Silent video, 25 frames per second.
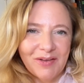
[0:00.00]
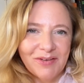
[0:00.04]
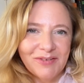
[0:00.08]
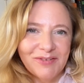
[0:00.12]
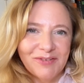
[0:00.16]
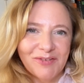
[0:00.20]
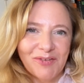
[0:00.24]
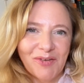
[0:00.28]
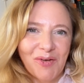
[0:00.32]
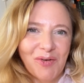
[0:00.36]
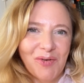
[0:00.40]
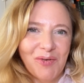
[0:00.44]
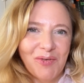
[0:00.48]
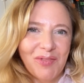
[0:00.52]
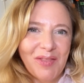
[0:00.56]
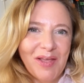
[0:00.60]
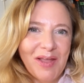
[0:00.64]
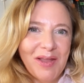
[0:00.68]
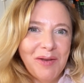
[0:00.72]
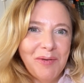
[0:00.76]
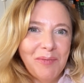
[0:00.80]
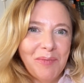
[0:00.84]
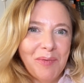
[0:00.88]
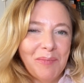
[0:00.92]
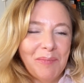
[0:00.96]
So
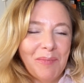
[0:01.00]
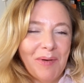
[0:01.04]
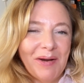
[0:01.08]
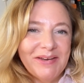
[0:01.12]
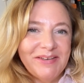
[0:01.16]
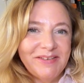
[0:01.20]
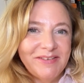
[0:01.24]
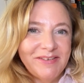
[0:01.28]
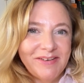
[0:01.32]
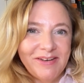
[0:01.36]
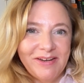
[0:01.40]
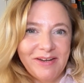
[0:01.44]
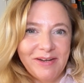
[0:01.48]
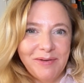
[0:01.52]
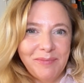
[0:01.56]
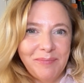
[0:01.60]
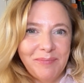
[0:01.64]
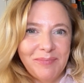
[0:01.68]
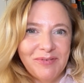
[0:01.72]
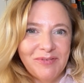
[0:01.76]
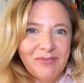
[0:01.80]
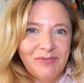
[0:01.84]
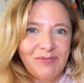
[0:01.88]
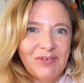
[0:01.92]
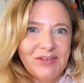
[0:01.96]
they were my
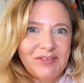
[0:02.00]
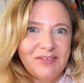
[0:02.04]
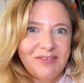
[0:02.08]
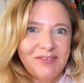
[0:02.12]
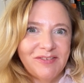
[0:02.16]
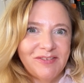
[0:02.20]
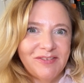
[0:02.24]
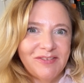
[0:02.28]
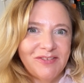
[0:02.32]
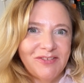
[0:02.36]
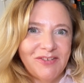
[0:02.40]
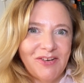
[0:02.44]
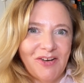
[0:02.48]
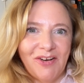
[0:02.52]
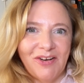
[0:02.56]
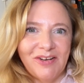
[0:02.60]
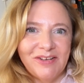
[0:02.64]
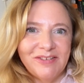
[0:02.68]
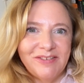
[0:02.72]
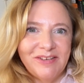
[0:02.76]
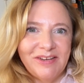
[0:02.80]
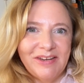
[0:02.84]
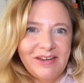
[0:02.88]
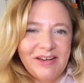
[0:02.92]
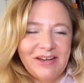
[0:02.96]
tips for
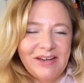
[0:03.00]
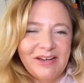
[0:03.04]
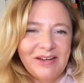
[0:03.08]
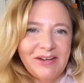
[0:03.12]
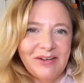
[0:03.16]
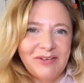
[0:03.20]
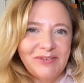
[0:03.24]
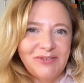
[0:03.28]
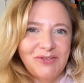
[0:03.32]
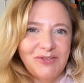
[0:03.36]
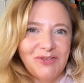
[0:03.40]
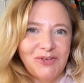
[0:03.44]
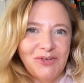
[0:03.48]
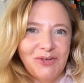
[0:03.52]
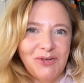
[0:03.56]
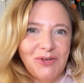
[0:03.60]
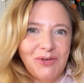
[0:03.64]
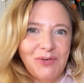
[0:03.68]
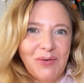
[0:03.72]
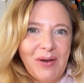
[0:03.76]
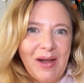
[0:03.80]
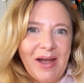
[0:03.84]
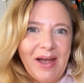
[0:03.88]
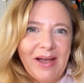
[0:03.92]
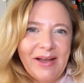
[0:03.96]
starting
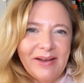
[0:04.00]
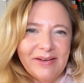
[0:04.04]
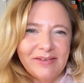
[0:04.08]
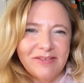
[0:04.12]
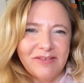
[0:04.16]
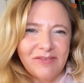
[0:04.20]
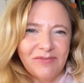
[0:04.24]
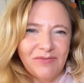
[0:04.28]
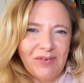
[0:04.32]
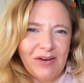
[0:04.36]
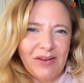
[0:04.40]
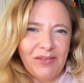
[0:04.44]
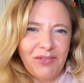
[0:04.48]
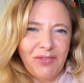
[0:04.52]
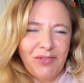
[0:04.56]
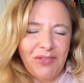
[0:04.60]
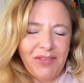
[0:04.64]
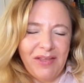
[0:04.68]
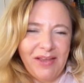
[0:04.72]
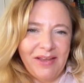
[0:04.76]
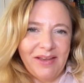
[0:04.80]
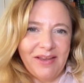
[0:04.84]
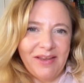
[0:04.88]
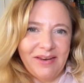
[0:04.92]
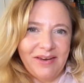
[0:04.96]
to actively
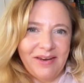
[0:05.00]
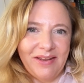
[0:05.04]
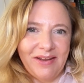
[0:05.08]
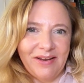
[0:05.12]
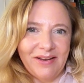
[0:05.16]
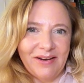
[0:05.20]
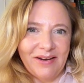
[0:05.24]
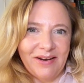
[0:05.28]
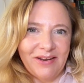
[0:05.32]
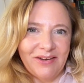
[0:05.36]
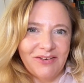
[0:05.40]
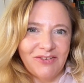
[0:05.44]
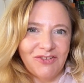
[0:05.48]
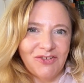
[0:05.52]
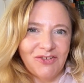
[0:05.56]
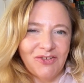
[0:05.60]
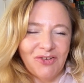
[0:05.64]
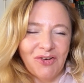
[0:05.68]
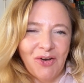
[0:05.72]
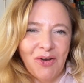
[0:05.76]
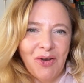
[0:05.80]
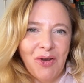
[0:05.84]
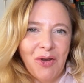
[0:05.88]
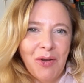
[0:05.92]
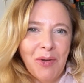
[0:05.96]
think in English.
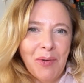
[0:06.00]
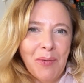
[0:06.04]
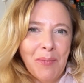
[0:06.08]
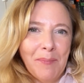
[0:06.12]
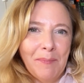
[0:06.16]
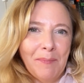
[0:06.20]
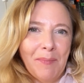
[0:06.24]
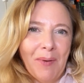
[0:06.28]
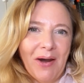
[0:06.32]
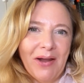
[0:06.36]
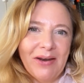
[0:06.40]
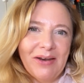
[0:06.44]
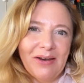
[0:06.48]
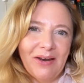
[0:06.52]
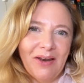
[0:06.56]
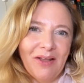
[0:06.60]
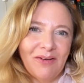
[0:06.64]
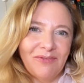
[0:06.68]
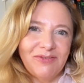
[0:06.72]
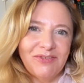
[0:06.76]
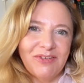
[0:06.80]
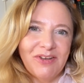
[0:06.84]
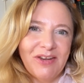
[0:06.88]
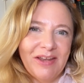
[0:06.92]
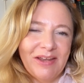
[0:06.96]
But I'd
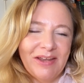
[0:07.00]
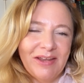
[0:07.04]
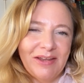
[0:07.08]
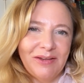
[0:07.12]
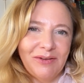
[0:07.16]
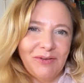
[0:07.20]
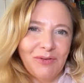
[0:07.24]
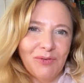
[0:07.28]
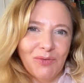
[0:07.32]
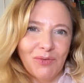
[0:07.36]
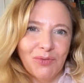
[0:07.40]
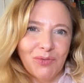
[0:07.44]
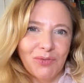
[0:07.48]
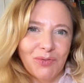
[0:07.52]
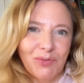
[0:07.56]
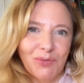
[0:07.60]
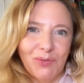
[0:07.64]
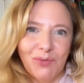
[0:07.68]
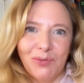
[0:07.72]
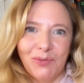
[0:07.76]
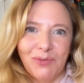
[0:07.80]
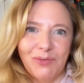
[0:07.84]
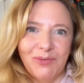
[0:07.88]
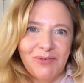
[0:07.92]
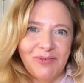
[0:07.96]
love to hear your
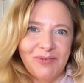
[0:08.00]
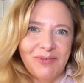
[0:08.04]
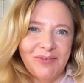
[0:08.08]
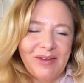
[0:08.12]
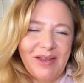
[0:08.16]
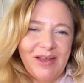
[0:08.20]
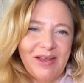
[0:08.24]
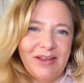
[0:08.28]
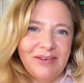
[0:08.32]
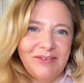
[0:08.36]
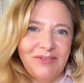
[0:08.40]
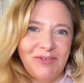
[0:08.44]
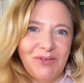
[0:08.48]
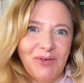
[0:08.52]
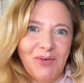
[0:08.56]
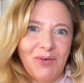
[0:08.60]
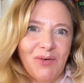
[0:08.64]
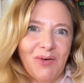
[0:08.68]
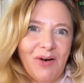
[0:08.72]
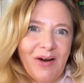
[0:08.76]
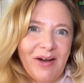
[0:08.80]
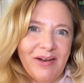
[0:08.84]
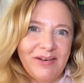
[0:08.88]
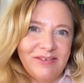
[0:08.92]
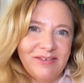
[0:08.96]
thoughts and
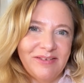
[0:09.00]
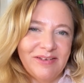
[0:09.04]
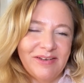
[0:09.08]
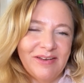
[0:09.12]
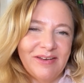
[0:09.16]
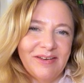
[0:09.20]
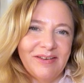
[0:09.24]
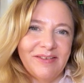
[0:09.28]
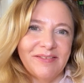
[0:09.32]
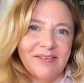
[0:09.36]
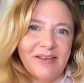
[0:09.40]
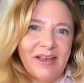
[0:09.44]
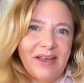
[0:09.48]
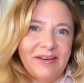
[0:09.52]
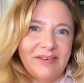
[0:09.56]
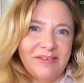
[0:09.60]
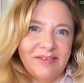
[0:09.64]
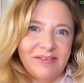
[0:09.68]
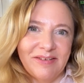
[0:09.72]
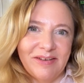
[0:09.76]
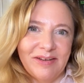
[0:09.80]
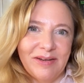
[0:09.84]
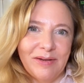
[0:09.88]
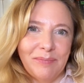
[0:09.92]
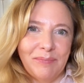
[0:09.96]
your ideas and
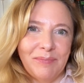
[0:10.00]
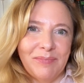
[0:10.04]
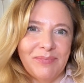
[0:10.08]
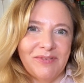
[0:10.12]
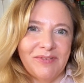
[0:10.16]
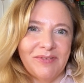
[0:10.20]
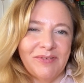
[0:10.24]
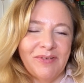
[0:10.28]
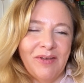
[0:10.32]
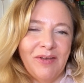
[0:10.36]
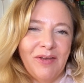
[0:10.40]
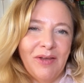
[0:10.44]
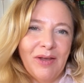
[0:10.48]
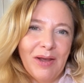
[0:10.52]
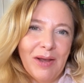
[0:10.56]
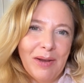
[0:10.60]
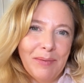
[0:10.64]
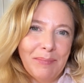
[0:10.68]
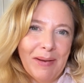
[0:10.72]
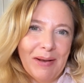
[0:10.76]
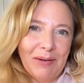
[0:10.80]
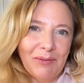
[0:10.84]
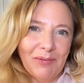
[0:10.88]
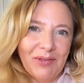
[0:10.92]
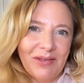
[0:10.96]
tips
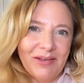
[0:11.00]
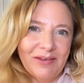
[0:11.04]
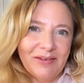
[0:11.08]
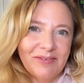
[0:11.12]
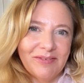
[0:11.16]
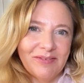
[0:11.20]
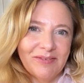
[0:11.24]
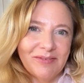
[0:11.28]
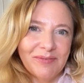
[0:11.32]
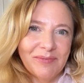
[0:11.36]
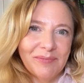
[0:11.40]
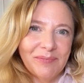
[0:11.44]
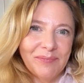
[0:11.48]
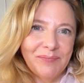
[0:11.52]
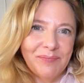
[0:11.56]
about this.